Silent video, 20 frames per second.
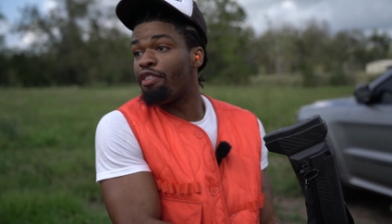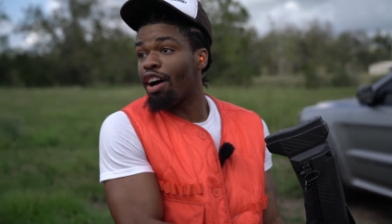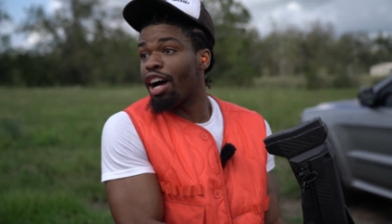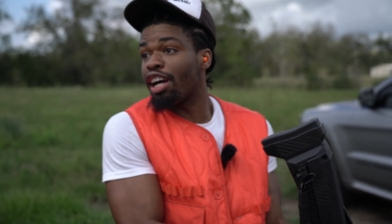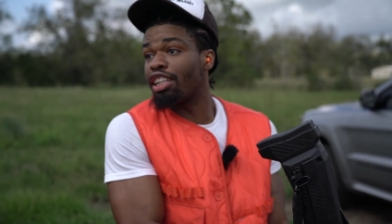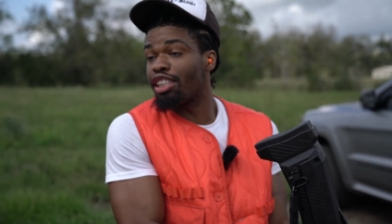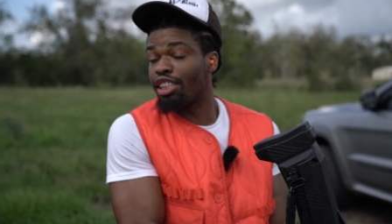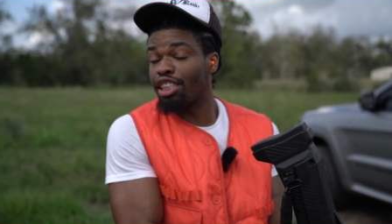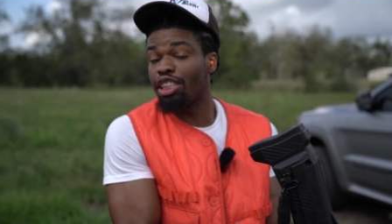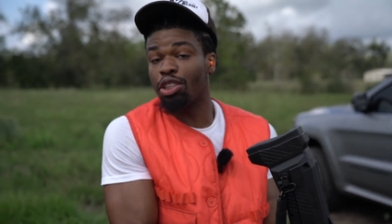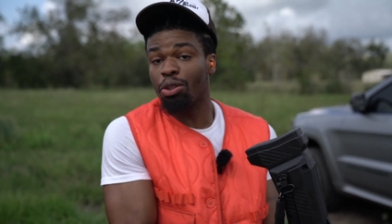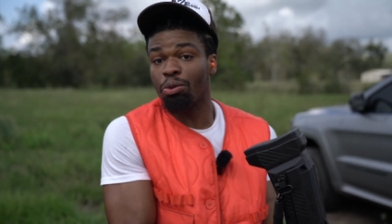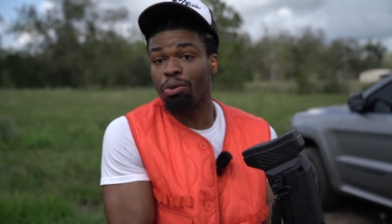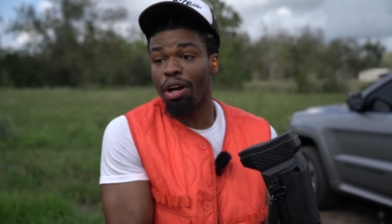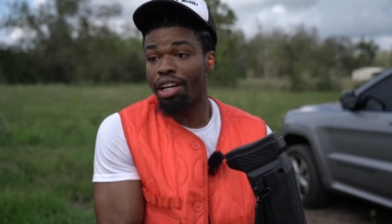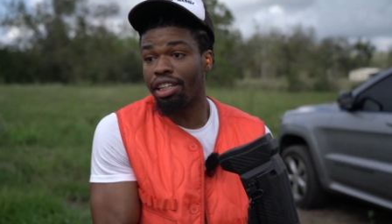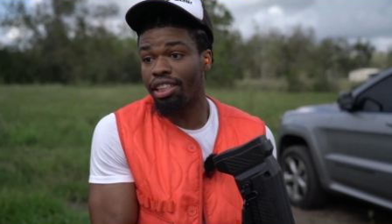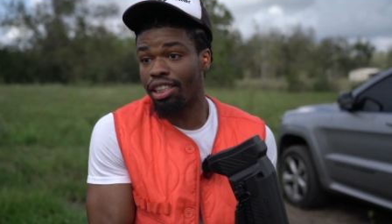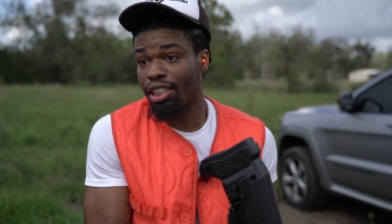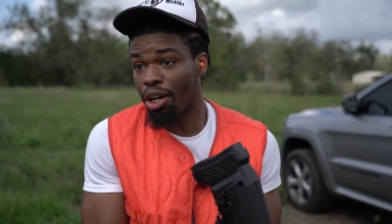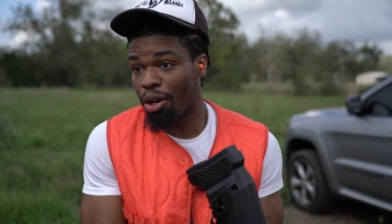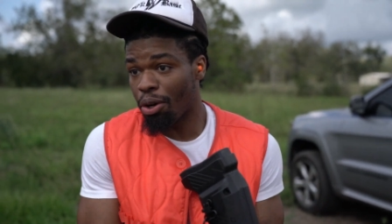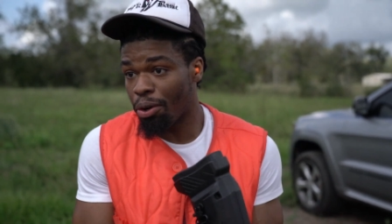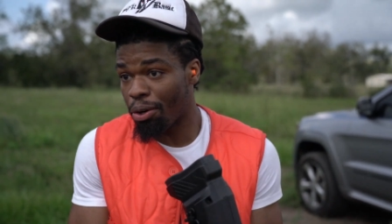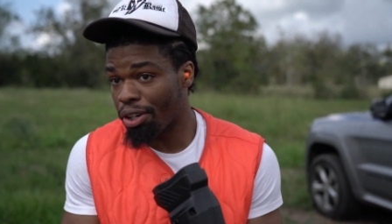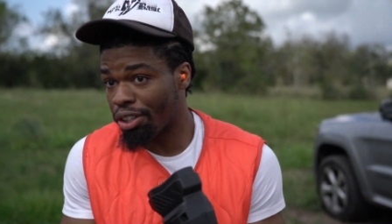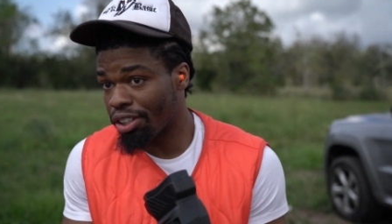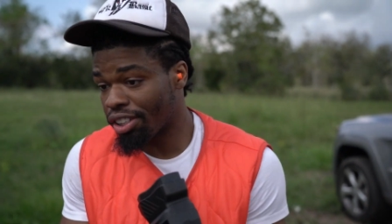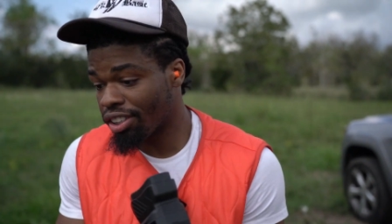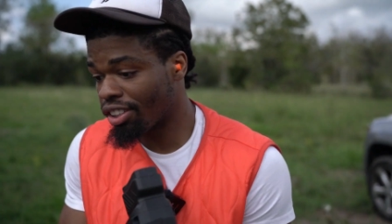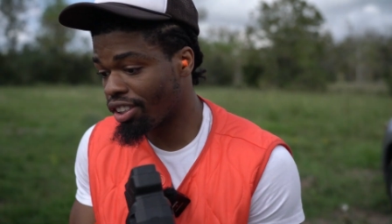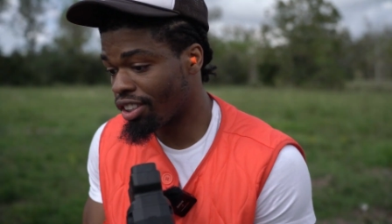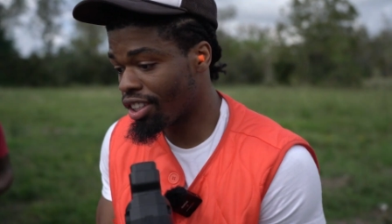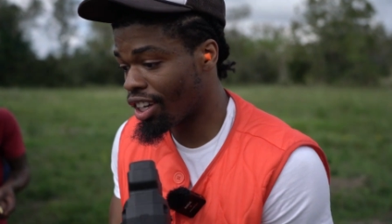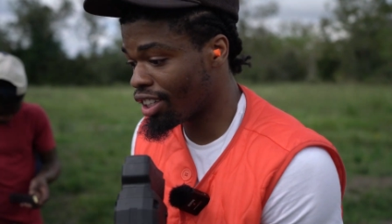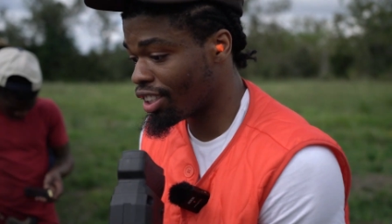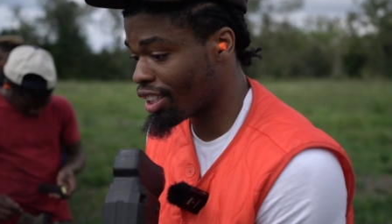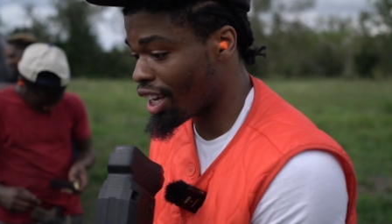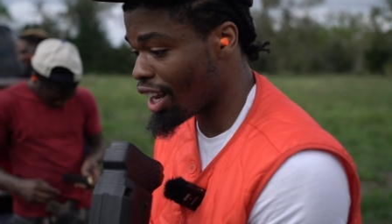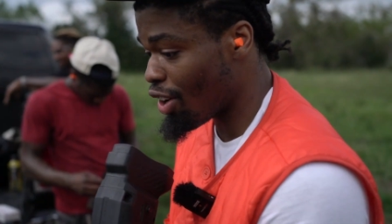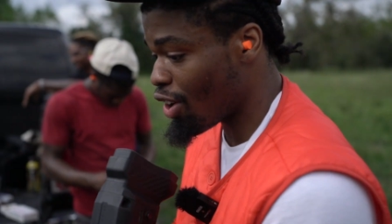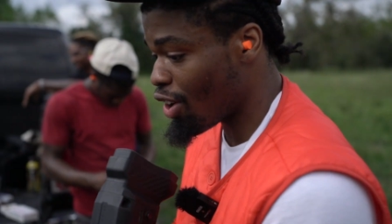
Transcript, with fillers: fucking situation going on. Let's get